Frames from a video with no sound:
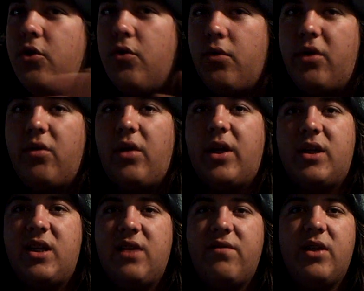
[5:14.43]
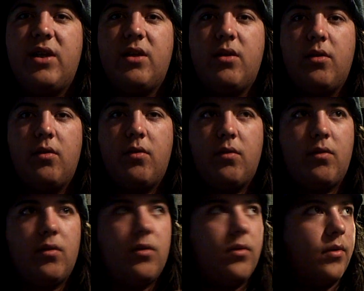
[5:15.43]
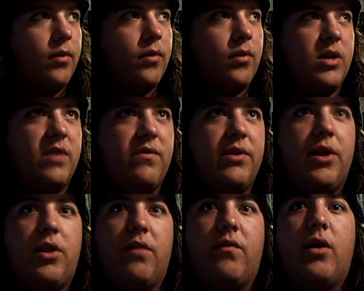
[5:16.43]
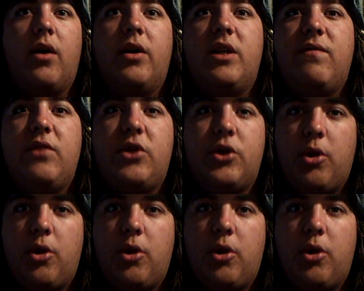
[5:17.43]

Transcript: show, you know, like DVD DVDs of uh, TV